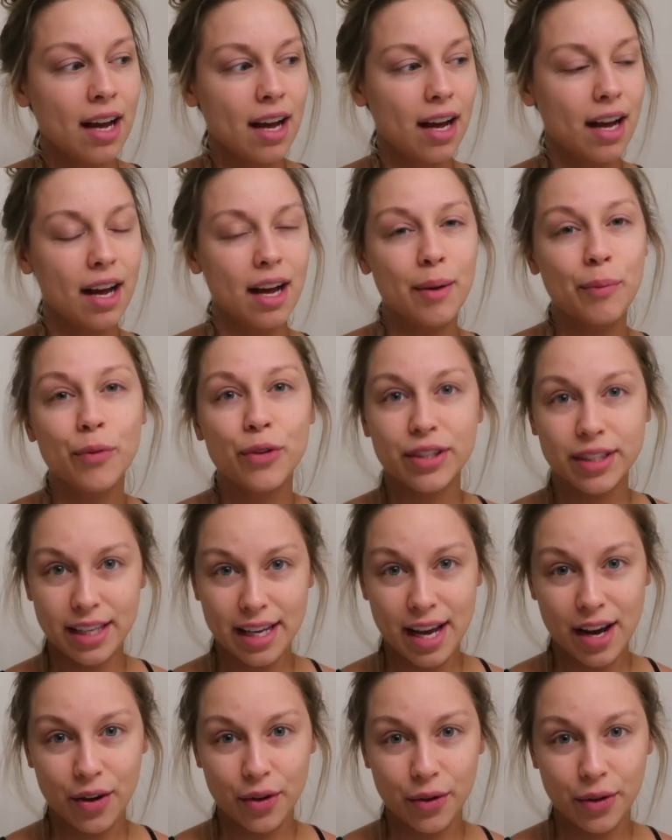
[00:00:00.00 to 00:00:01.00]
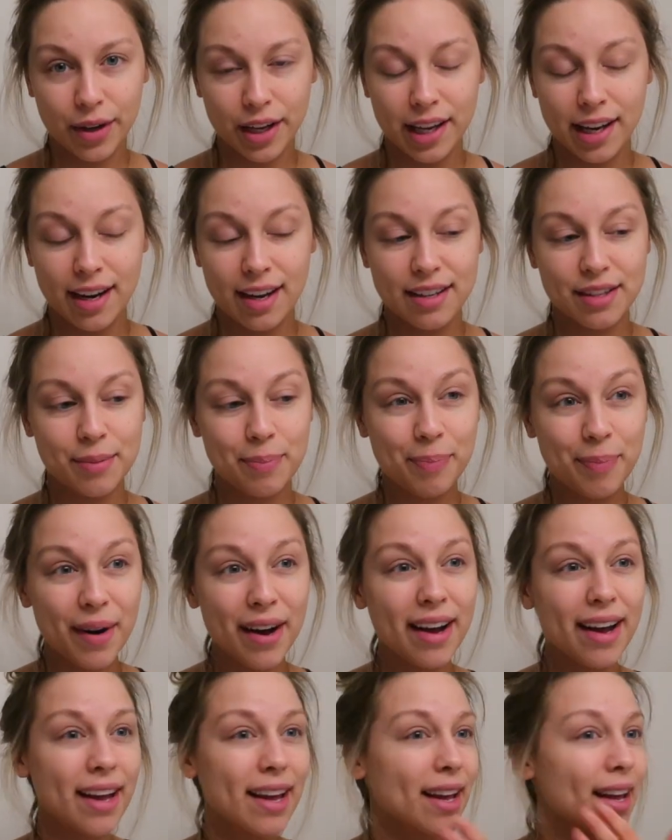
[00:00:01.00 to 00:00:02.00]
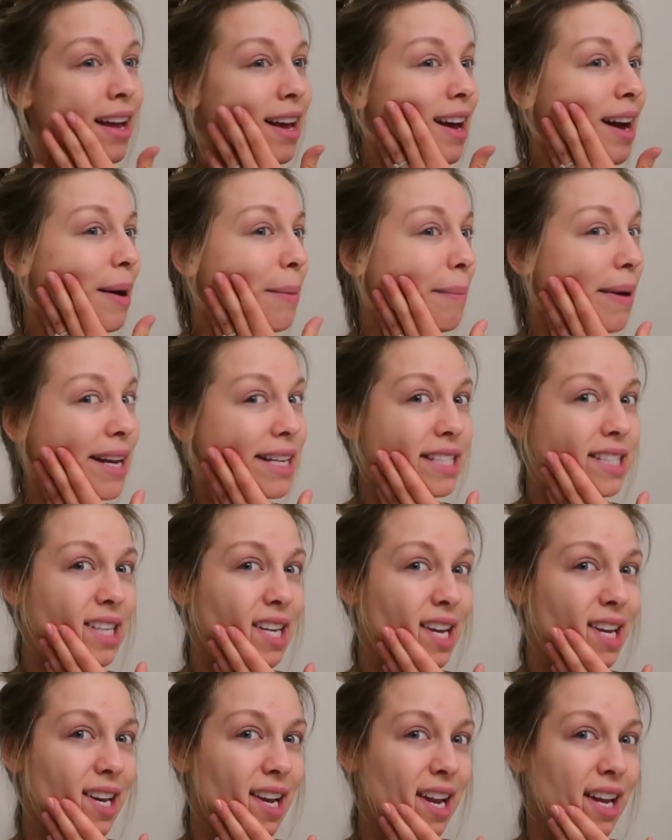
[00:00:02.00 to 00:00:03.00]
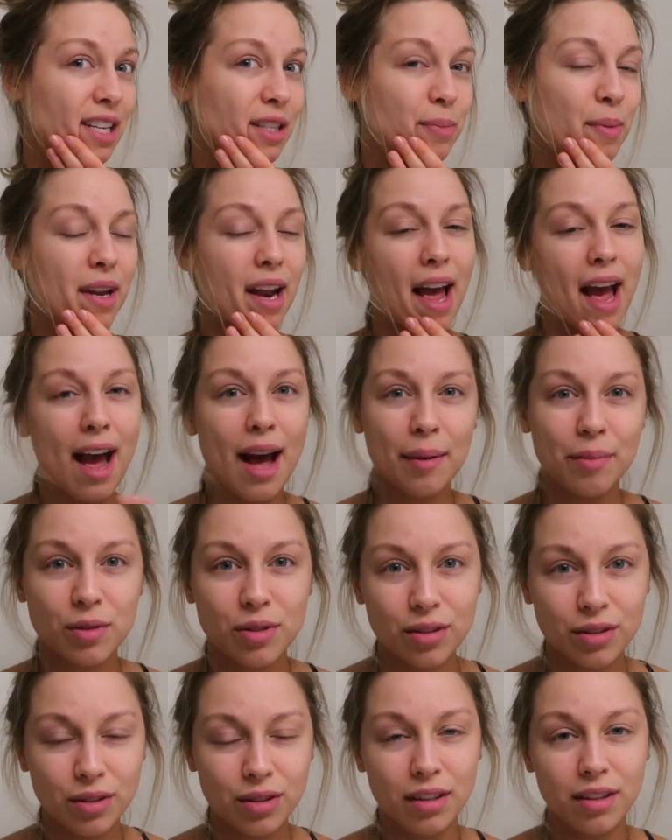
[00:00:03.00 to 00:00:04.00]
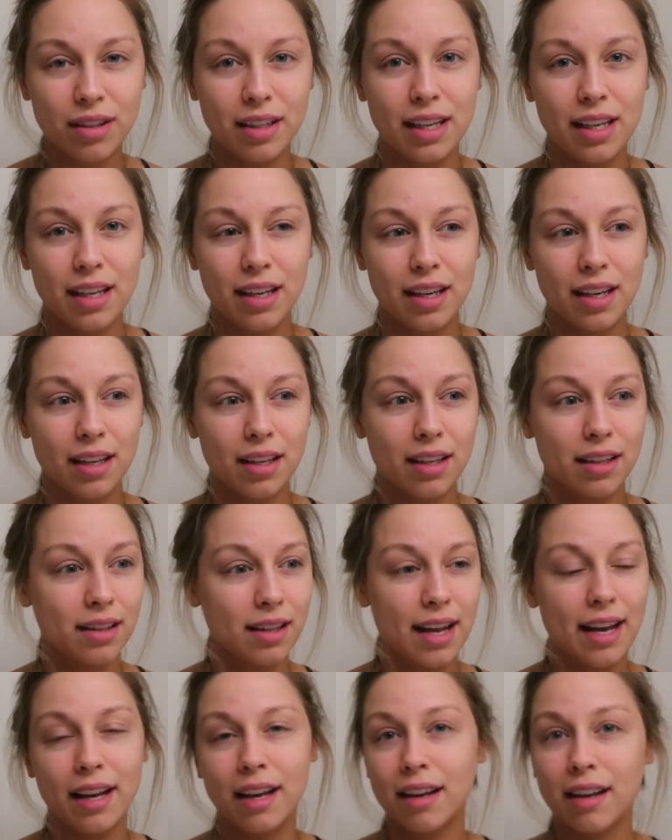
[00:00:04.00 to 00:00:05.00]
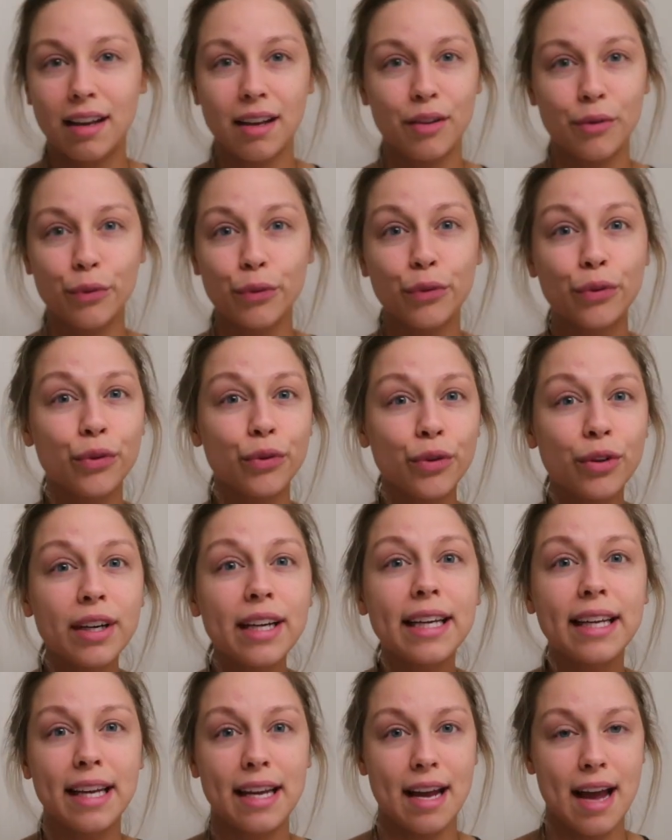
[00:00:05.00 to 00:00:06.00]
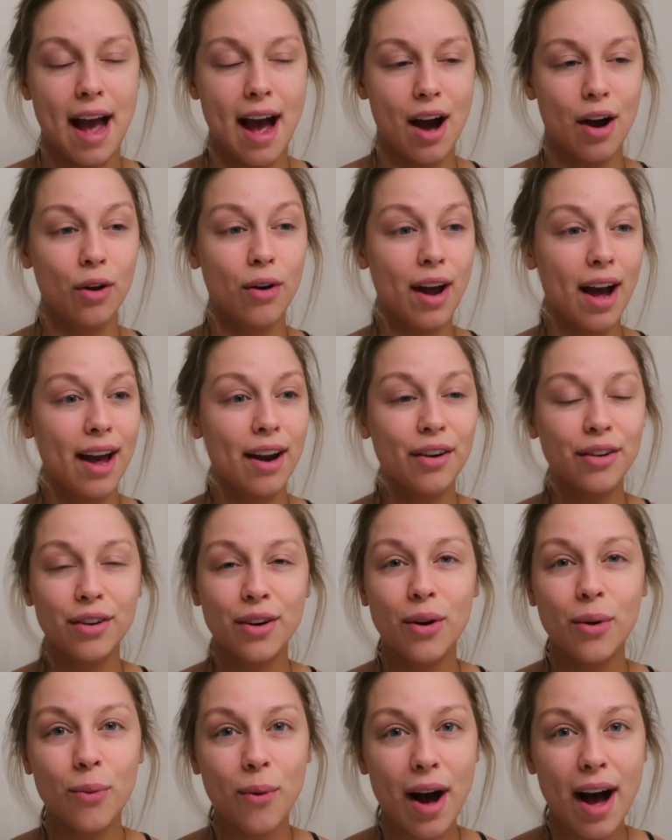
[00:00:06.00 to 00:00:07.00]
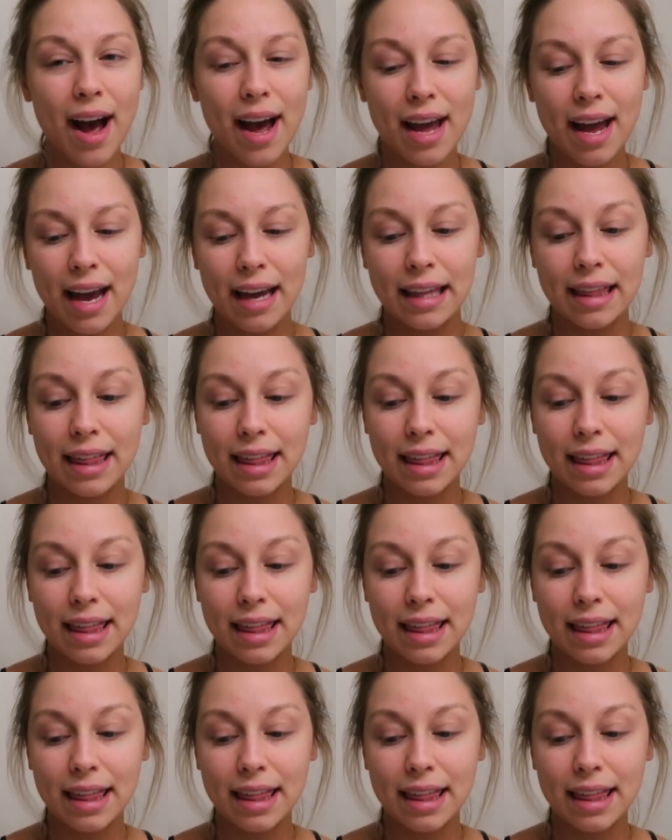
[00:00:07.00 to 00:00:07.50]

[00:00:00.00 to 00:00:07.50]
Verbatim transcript: Um, we'll see how quick it is. But my skin has been absolutely like freaking out. I don't know why.